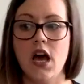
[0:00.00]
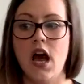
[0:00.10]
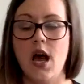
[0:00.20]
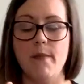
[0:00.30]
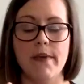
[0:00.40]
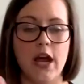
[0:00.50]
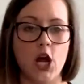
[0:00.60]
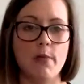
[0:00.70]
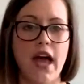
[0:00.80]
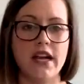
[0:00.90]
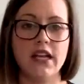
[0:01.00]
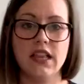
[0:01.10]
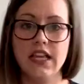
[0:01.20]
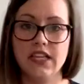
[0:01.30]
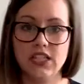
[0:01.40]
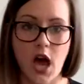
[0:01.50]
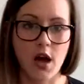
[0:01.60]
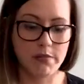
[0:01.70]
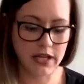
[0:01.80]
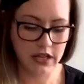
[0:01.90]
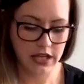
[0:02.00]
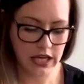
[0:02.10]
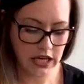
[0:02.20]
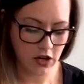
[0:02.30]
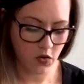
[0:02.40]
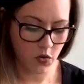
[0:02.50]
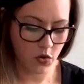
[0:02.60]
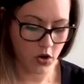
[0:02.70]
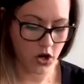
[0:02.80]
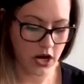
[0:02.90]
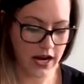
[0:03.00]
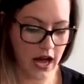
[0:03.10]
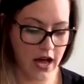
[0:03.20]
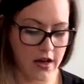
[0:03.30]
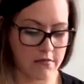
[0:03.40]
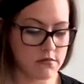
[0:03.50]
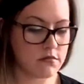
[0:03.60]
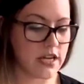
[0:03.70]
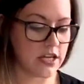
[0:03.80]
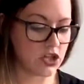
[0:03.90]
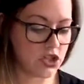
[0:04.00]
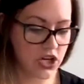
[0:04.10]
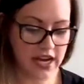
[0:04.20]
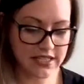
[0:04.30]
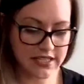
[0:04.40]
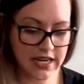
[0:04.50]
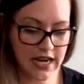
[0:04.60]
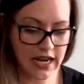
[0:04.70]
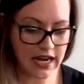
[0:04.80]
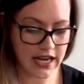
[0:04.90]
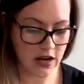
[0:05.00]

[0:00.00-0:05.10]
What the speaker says: aromatically, topically, or ingesting.